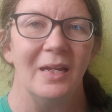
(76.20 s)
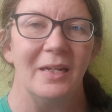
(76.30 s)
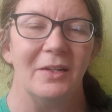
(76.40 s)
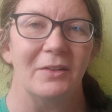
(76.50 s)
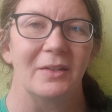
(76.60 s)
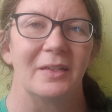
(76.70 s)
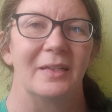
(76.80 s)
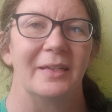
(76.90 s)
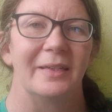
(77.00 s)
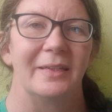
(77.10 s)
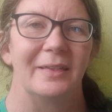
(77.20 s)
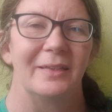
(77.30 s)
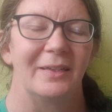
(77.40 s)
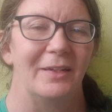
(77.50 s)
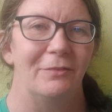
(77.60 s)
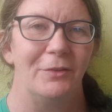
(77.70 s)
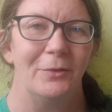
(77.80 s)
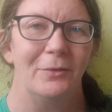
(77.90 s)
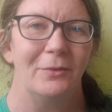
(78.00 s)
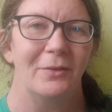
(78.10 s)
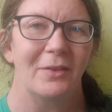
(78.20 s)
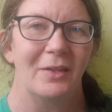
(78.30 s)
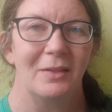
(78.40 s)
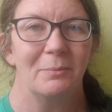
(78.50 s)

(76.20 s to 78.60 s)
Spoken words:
Now, if you think